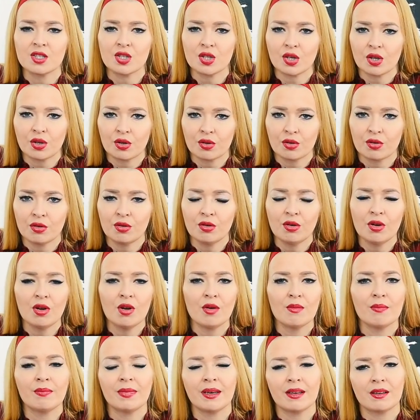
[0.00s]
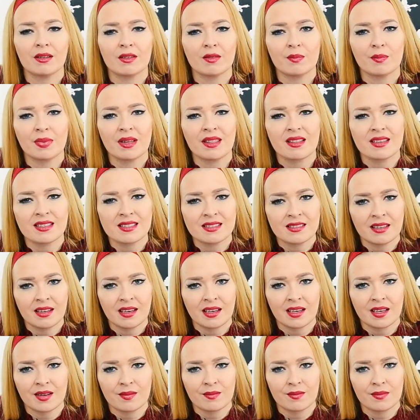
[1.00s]
two might not be the
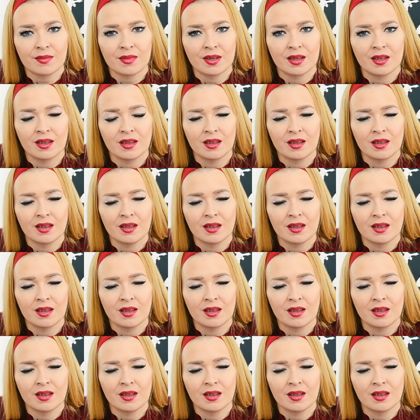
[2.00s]
same.